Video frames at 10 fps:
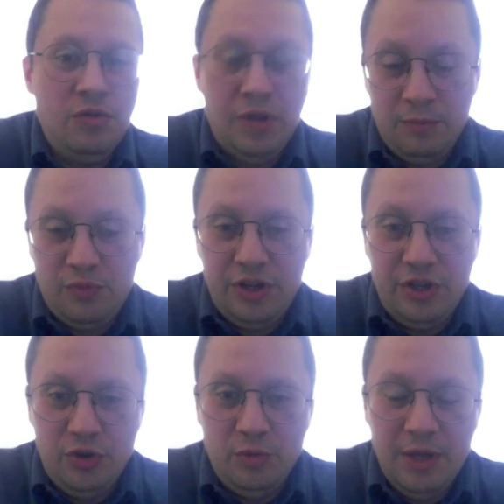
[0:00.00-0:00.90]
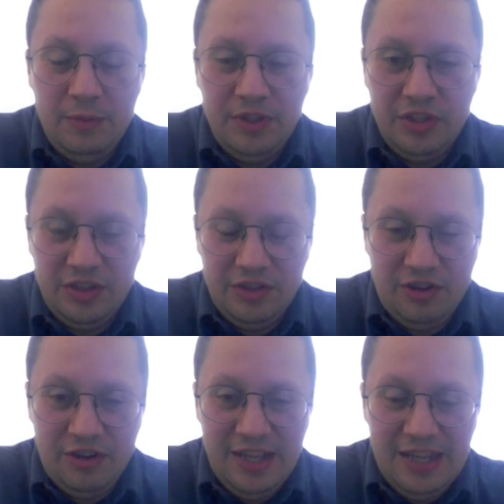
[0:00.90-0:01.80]
note, I'm pretty new to my position. It
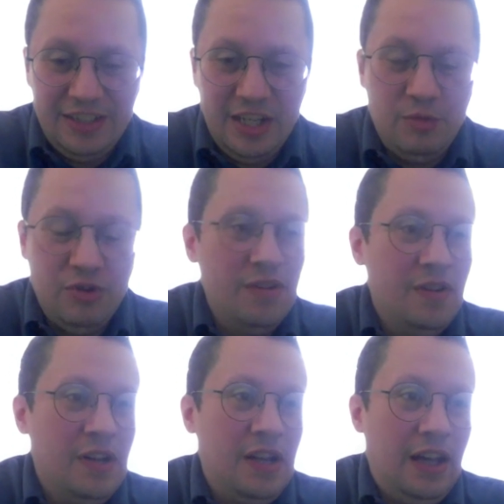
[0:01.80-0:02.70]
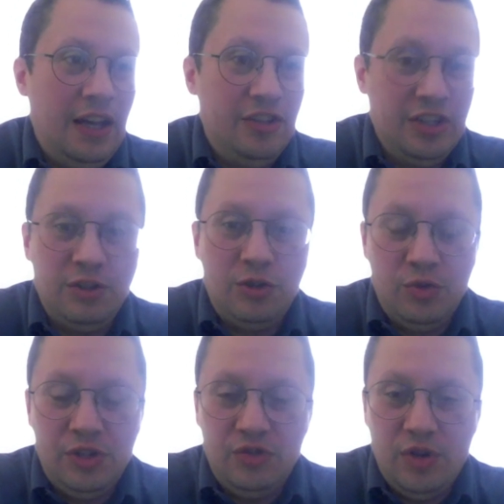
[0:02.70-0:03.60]
started last summer. I just
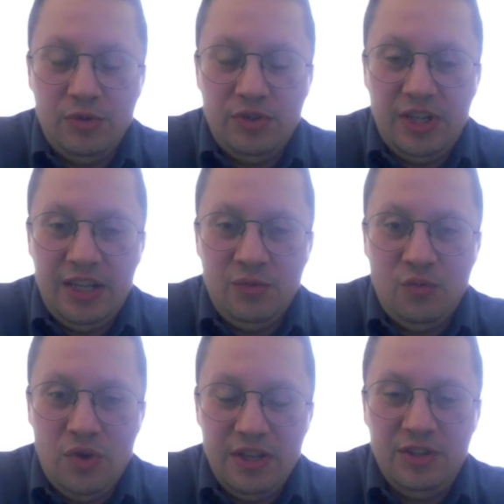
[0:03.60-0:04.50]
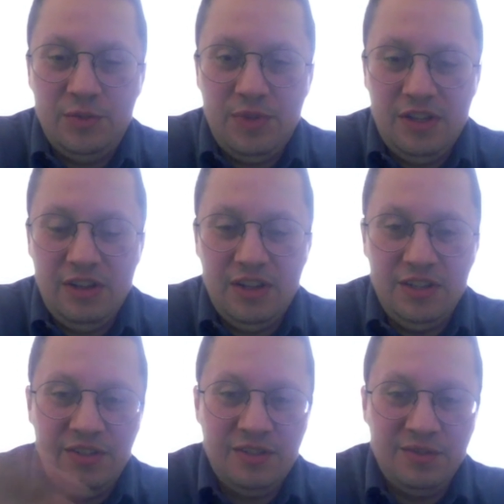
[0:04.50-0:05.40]
learned what a trebuchet was
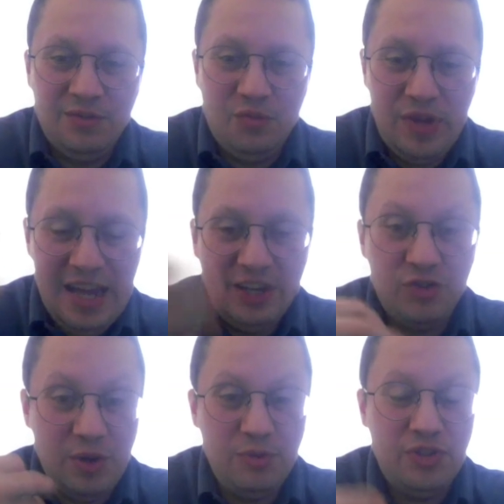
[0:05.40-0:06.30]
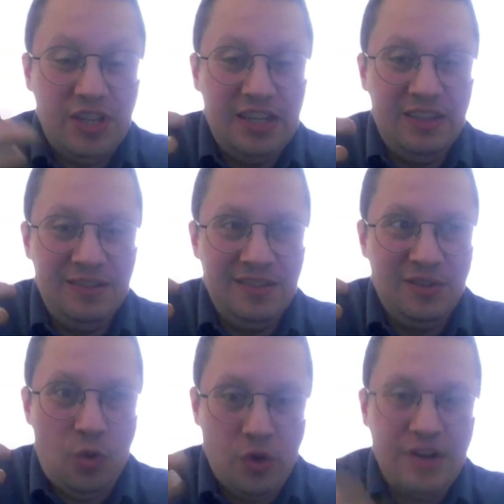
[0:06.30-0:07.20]
because we had a trebuchet
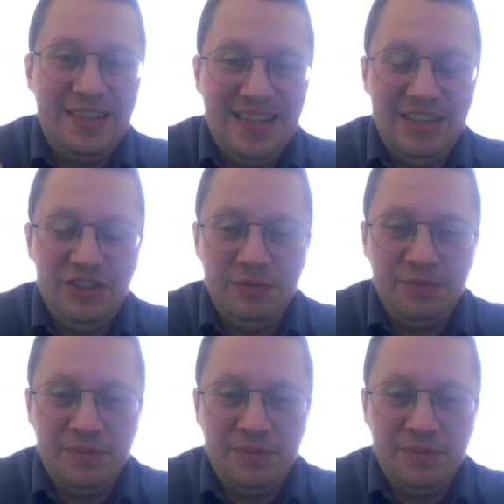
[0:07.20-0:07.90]
organization,